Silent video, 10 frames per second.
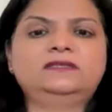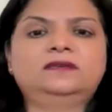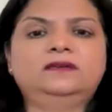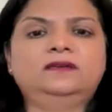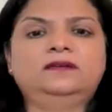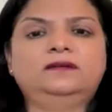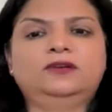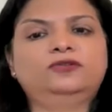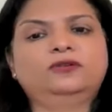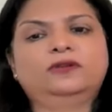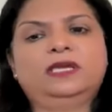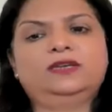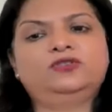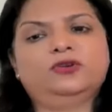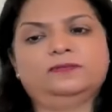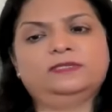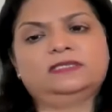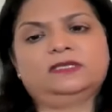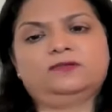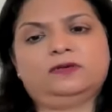to create jobs,
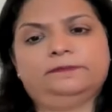etc.